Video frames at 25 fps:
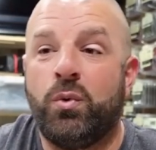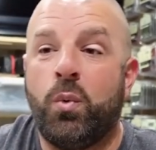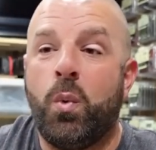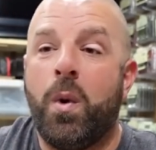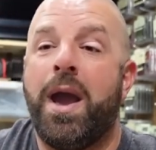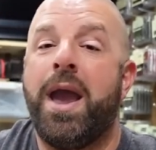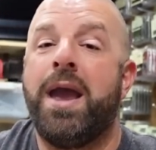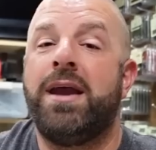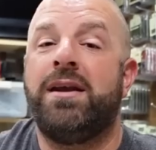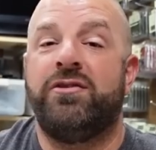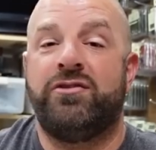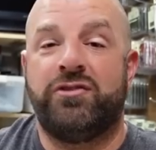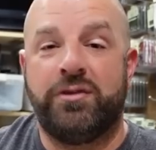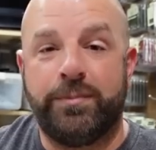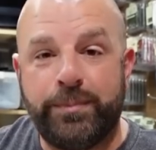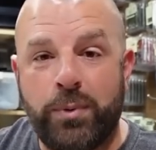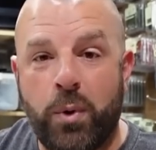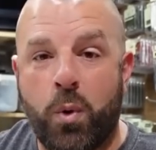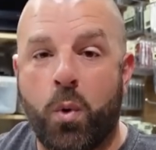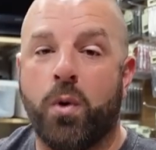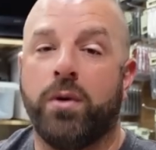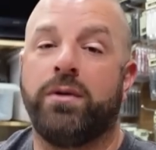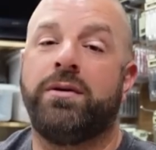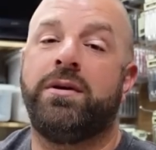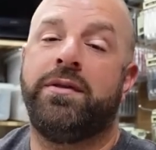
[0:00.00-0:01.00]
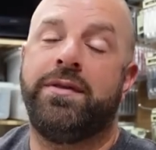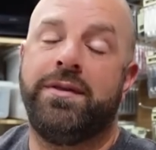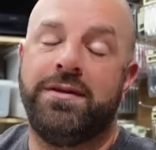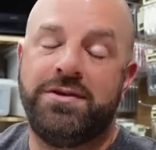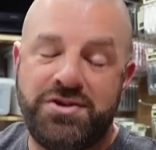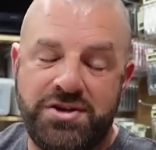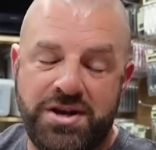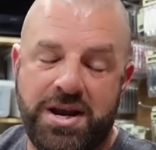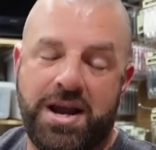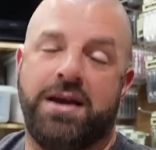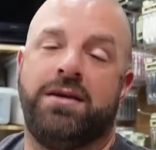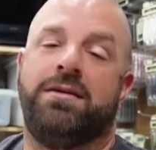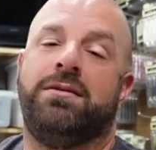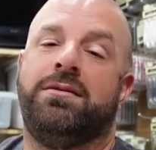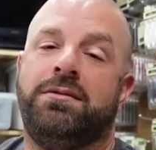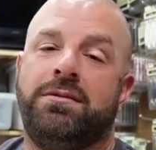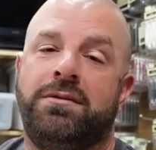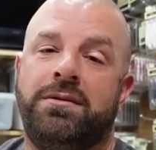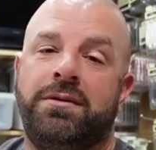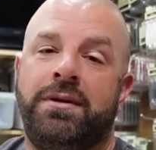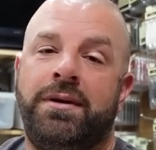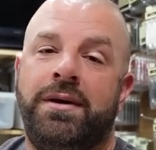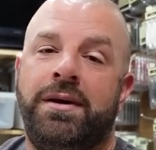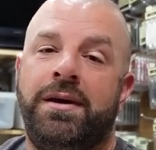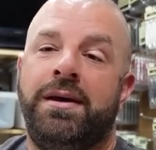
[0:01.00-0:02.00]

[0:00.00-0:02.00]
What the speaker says: way to support the channel